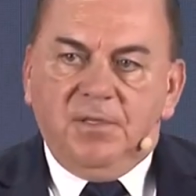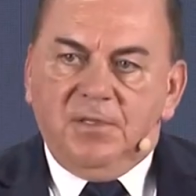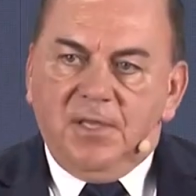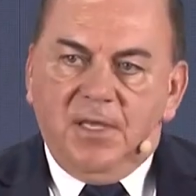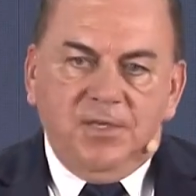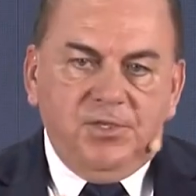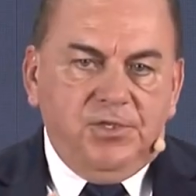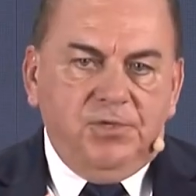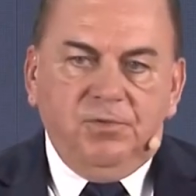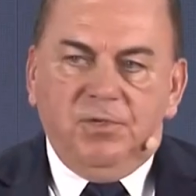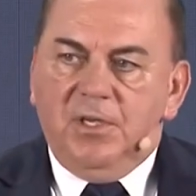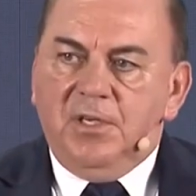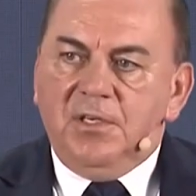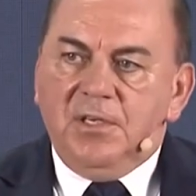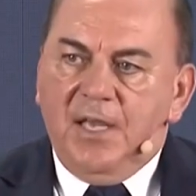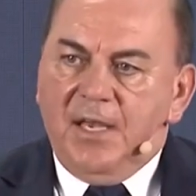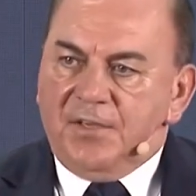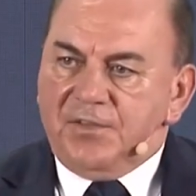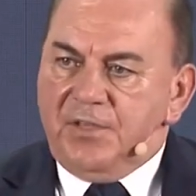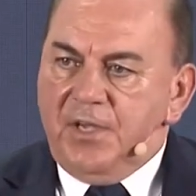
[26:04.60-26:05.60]
they should
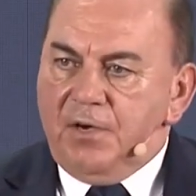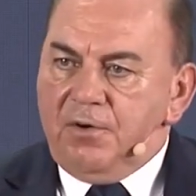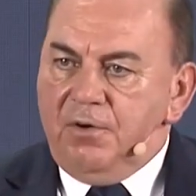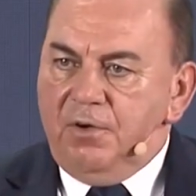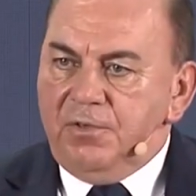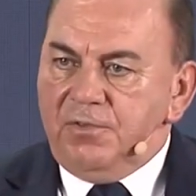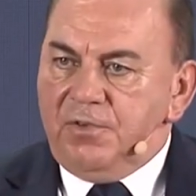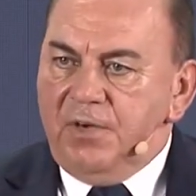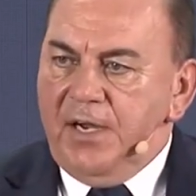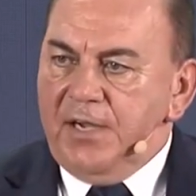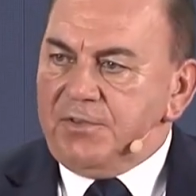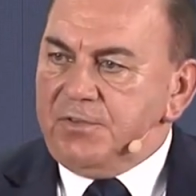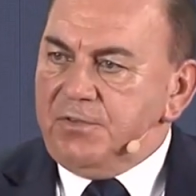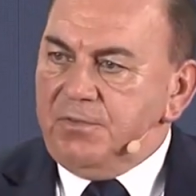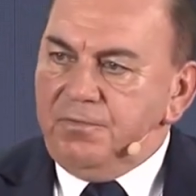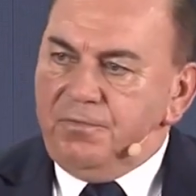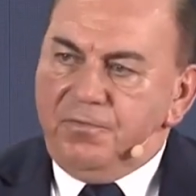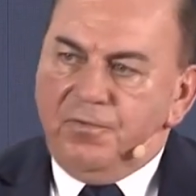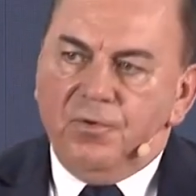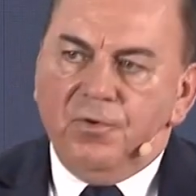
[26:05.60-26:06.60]
index their contracts
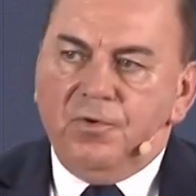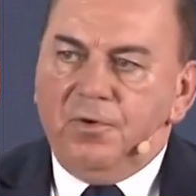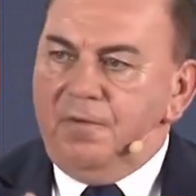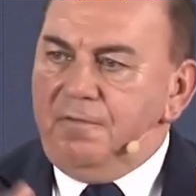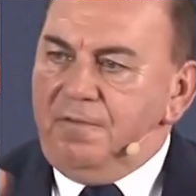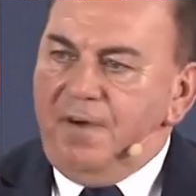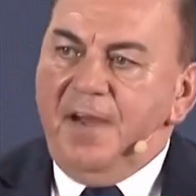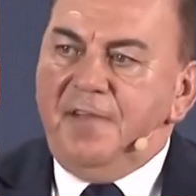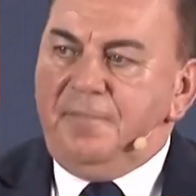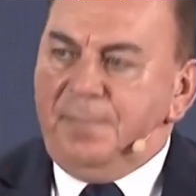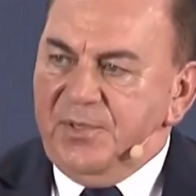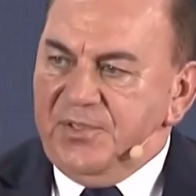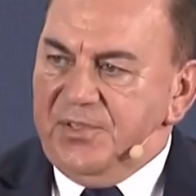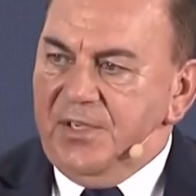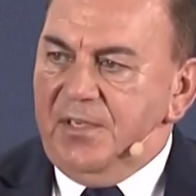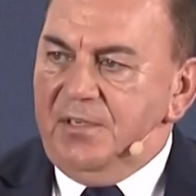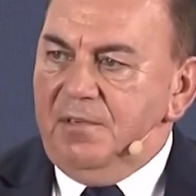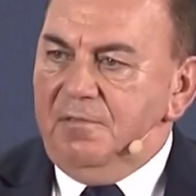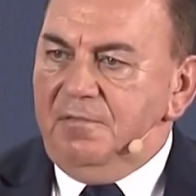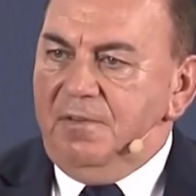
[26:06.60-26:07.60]
to 4 or
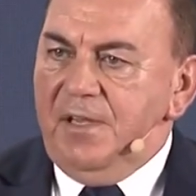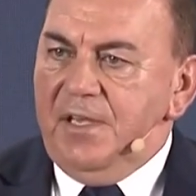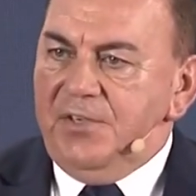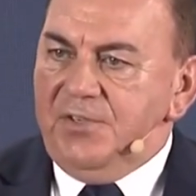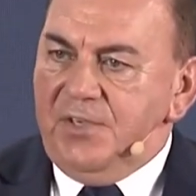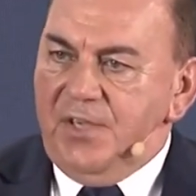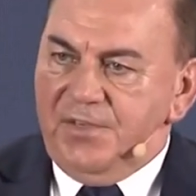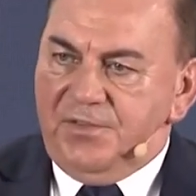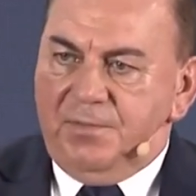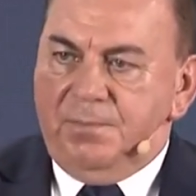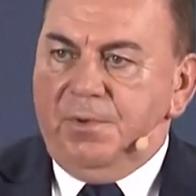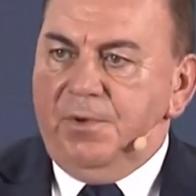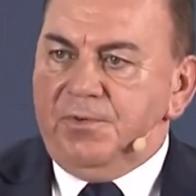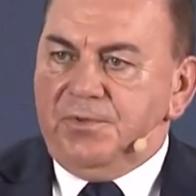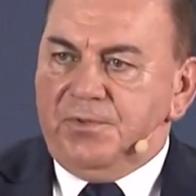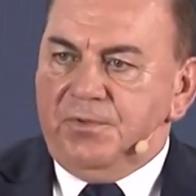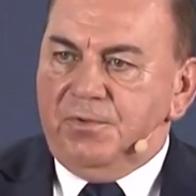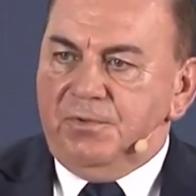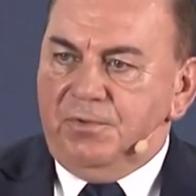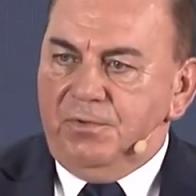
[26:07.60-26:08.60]
5% inflation as
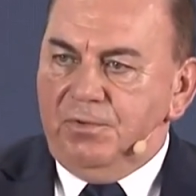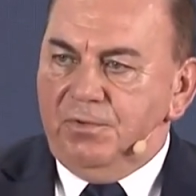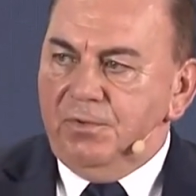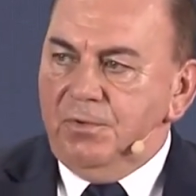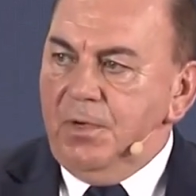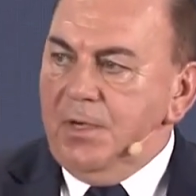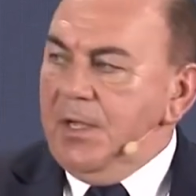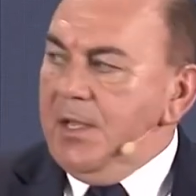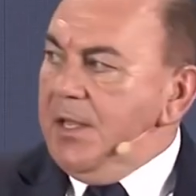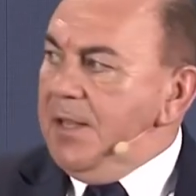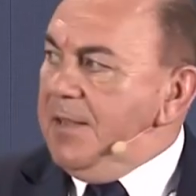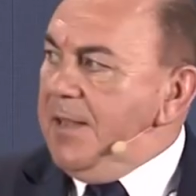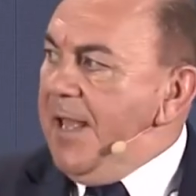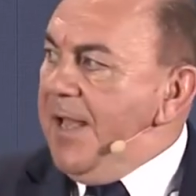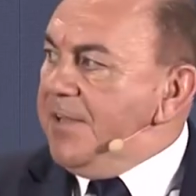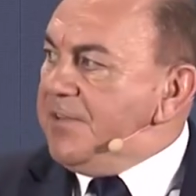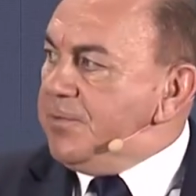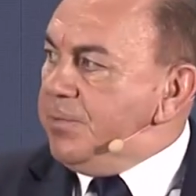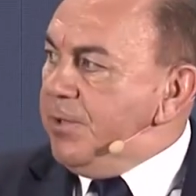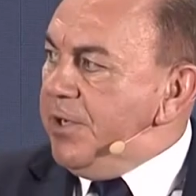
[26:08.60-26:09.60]
opposed to 2,
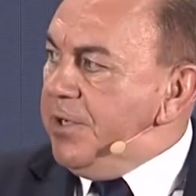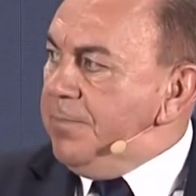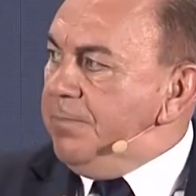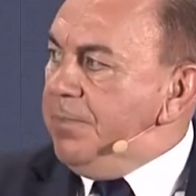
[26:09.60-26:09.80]
that's where it